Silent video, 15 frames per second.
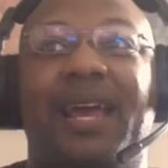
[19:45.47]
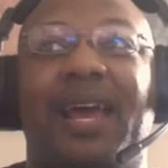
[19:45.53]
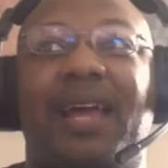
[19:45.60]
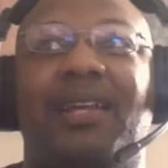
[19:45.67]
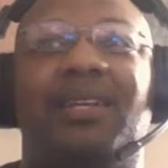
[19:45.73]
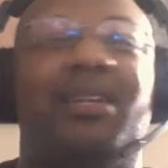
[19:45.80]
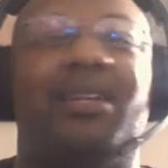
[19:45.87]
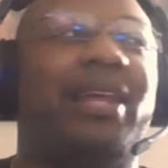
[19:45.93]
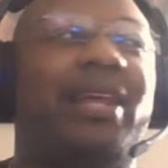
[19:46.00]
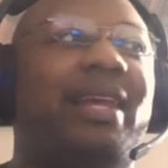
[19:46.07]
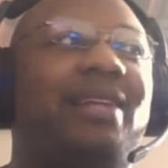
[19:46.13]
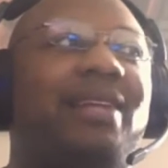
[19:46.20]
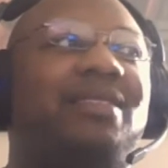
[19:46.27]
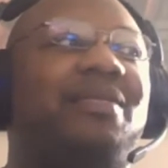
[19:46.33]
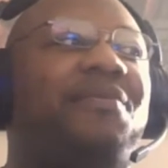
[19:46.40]
they
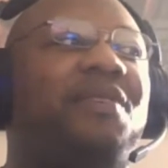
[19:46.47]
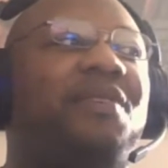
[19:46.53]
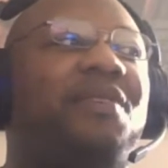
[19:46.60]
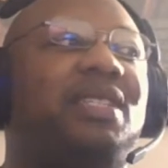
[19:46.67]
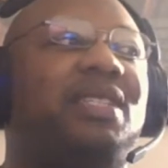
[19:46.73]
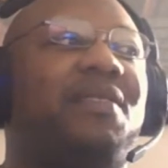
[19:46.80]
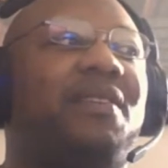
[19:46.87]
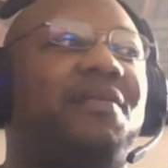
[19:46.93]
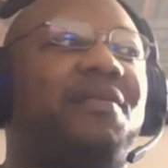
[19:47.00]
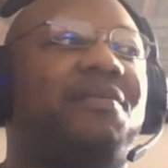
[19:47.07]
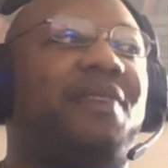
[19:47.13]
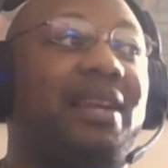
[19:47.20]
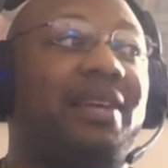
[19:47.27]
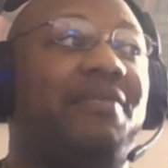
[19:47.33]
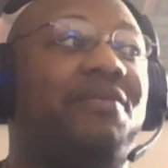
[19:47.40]
leaked some footage of it,
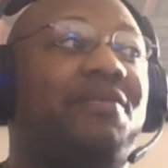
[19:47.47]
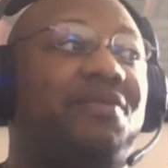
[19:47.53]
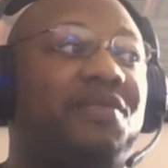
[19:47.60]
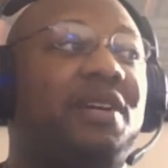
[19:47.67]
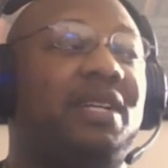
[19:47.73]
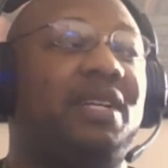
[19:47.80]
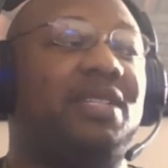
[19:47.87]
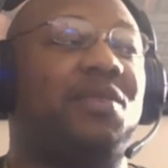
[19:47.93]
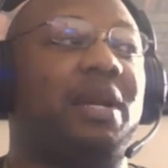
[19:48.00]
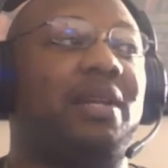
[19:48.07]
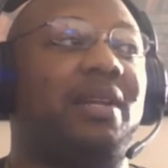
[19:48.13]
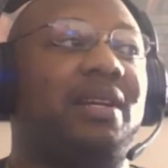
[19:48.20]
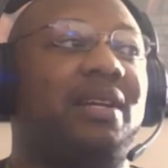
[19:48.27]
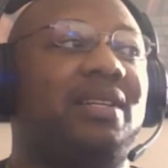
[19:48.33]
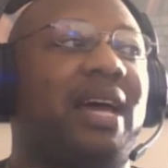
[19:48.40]
footage of what it
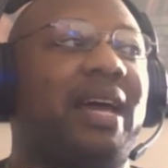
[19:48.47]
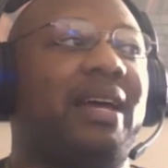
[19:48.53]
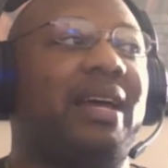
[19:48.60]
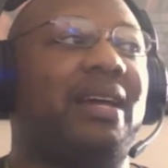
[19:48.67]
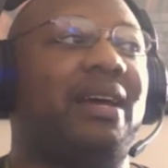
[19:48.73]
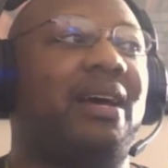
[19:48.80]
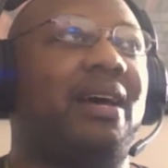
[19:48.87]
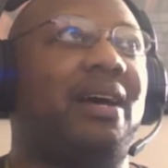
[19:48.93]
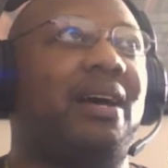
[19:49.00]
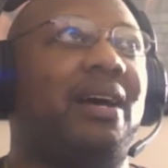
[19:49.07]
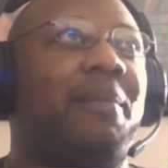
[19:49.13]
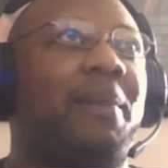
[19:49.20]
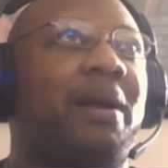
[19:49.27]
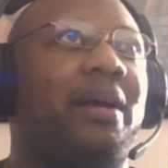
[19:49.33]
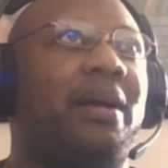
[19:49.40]
looked like
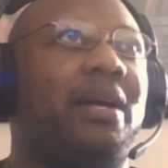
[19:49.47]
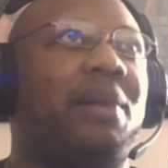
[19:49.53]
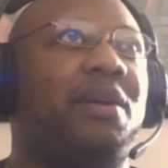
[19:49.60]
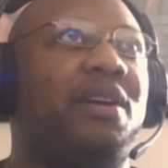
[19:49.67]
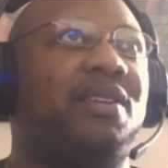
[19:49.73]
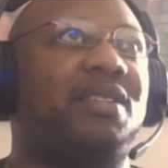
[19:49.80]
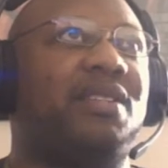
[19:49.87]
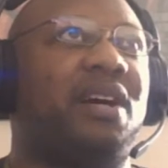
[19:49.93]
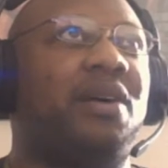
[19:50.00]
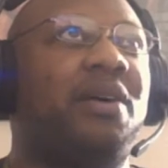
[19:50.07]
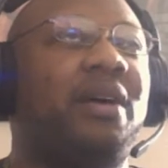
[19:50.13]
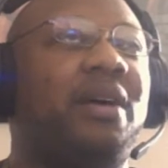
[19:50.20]
about a couple years ago,